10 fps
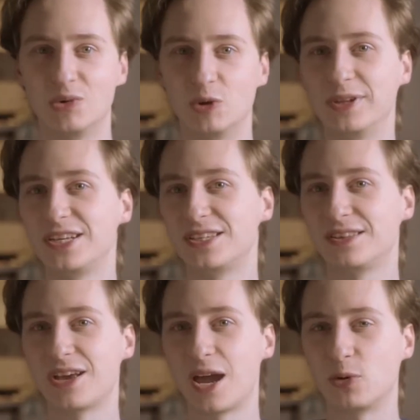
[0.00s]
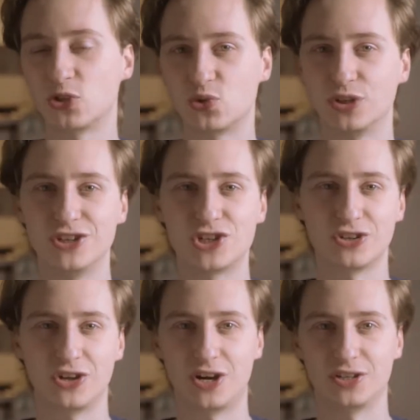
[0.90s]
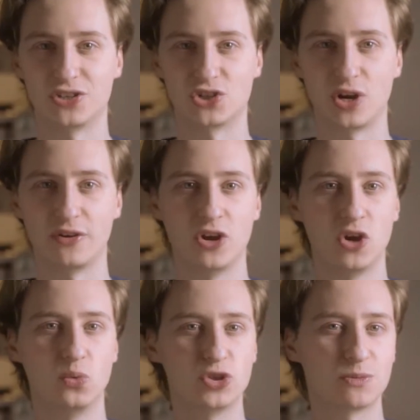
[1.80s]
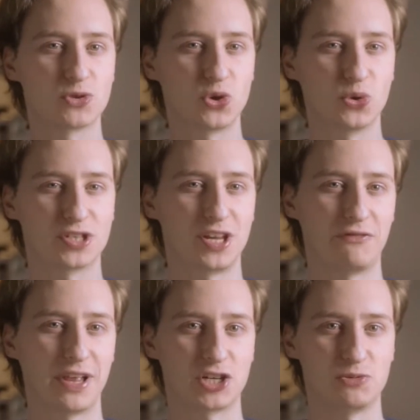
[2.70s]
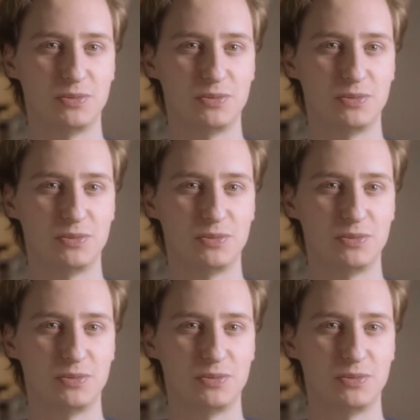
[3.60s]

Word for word: replacing the iPod's traditional hard disk drive with some solid-state flash